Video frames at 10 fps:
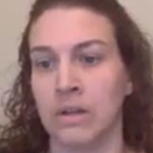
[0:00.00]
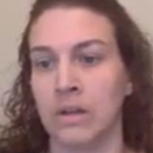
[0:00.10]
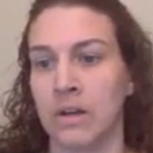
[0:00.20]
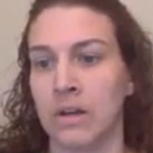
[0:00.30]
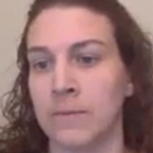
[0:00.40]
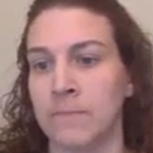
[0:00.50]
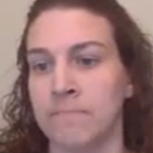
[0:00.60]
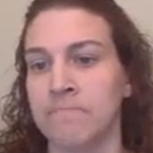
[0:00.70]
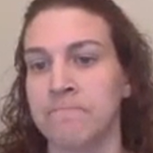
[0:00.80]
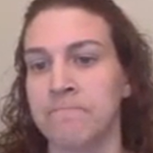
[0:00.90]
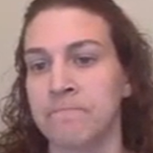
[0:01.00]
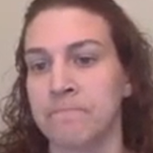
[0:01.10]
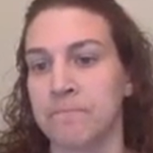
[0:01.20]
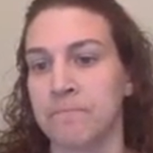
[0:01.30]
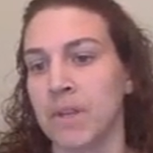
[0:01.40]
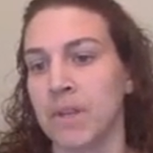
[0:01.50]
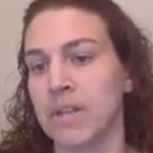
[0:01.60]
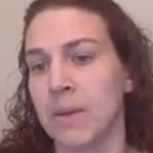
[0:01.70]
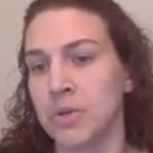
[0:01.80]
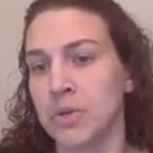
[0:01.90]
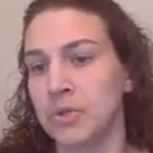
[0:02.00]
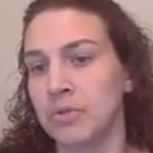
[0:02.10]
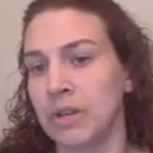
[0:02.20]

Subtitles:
By the time your student